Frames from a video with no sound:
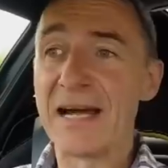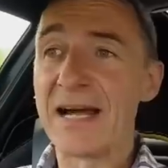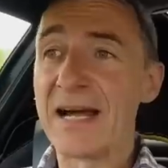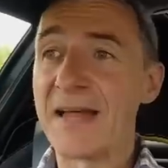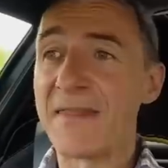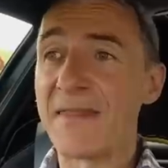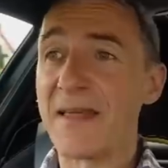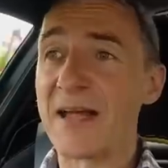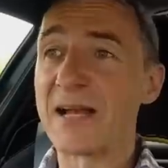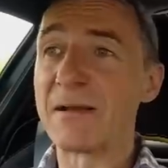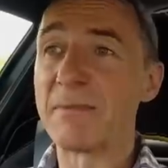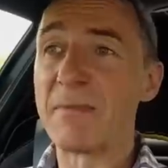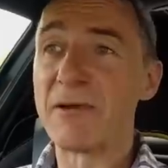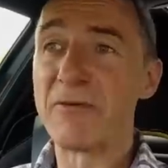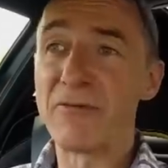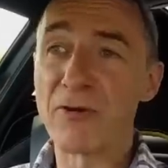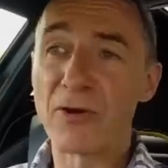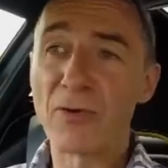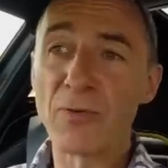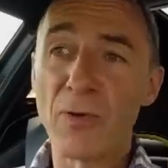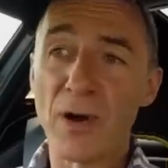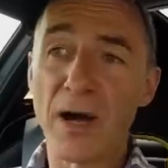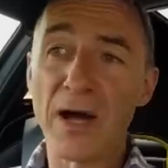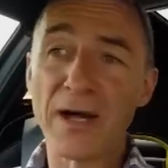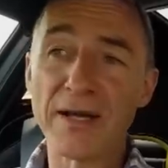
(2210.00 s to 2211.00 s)
and that'll be
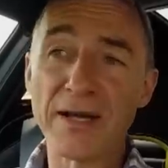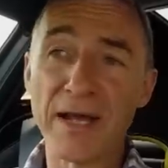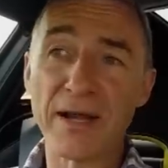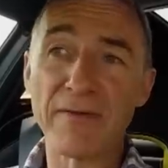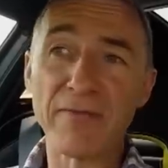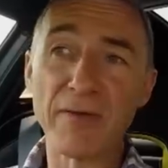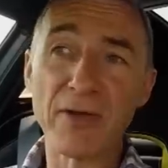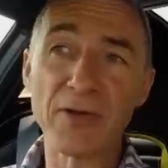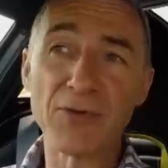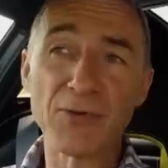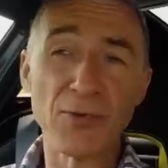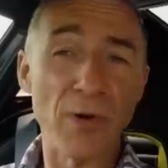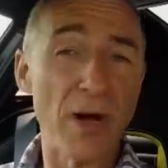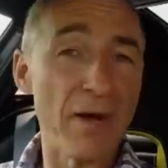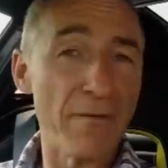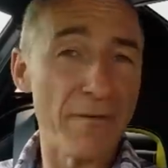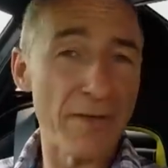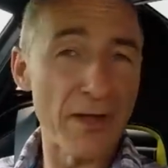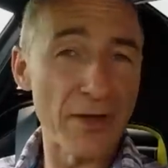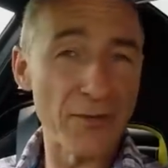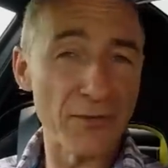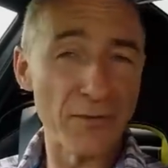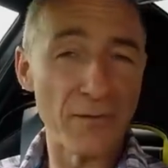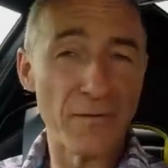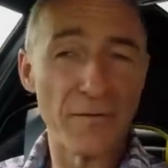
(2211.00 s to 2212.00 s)
required every twelve
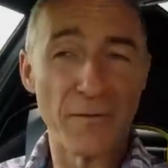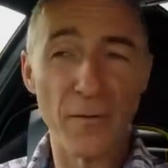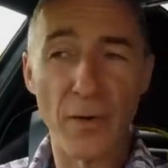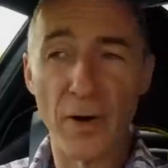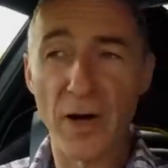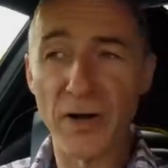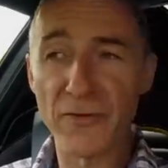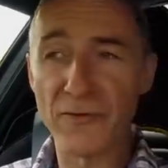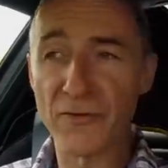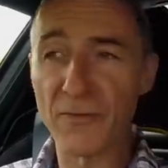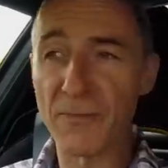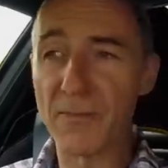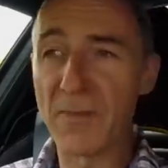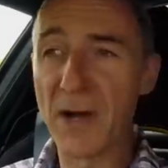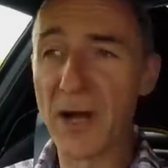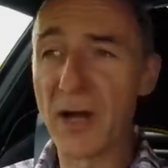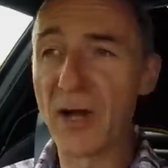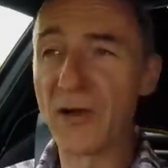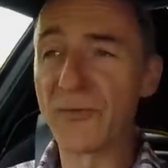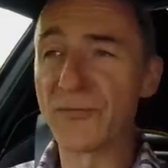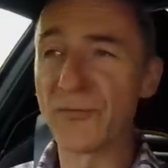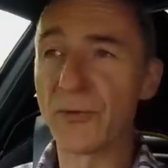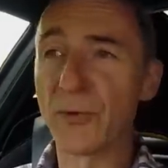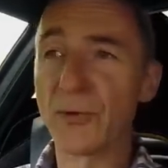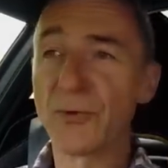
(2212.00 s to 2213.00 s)
thousand four hundred
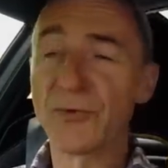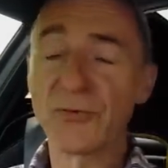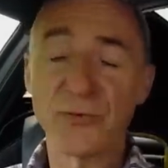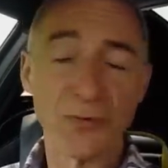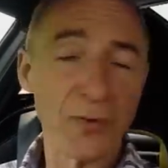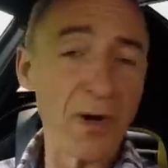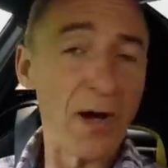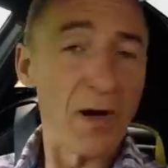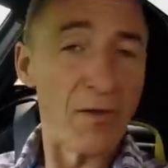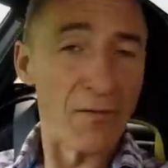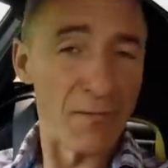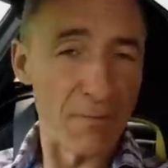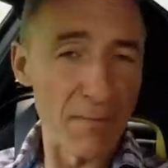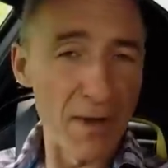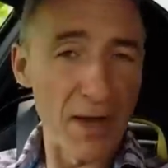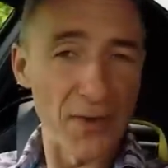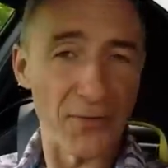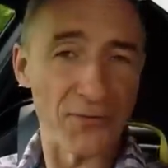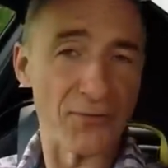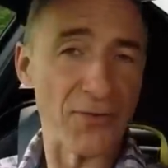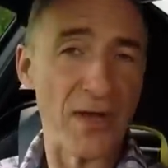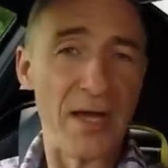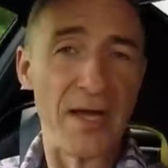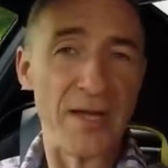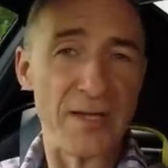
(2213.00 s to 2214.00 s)
miles or twelve
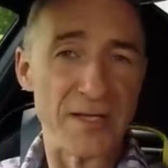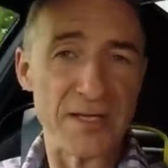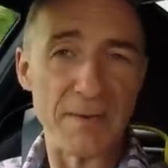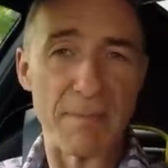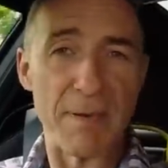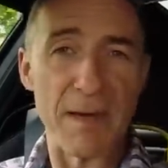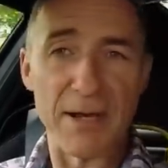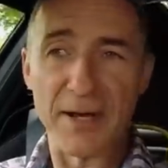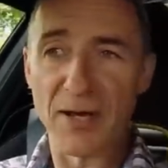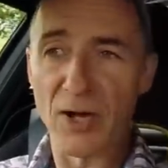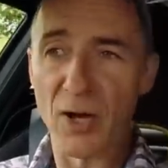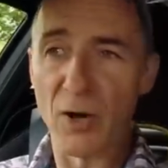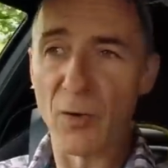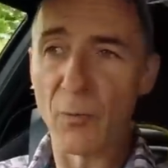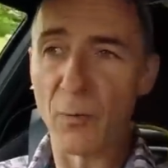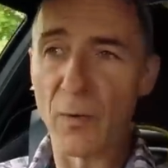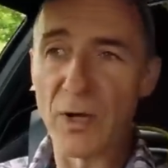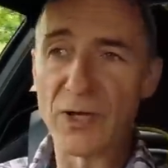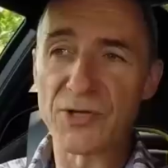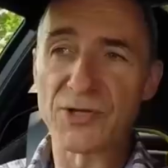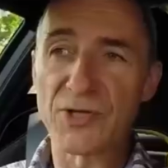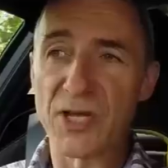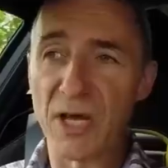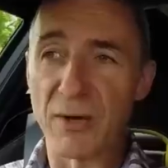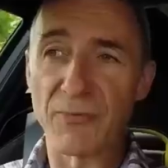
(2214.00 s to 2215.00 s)
months, depending on
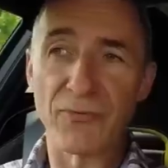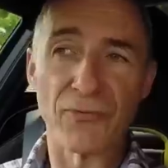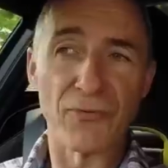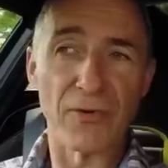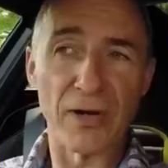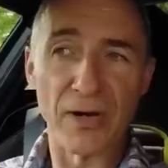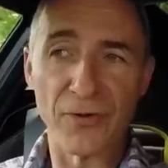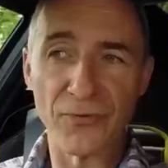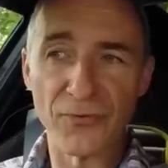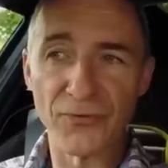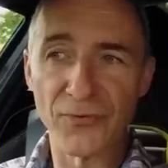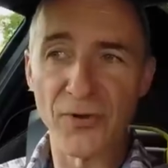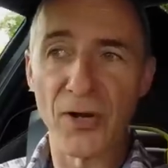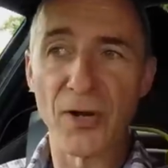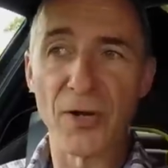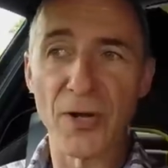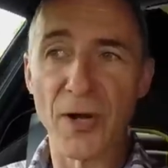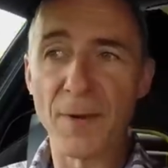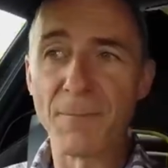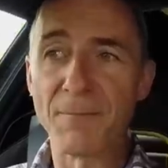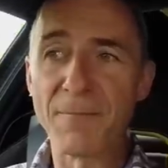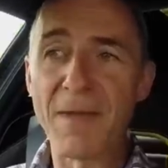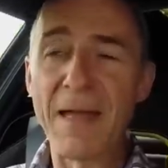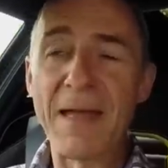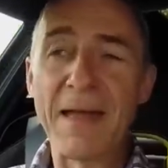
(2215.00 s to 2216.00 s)
which comes around
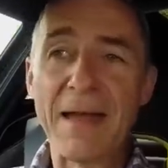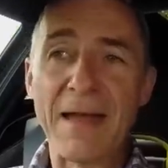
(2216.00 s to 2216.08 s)
sooner.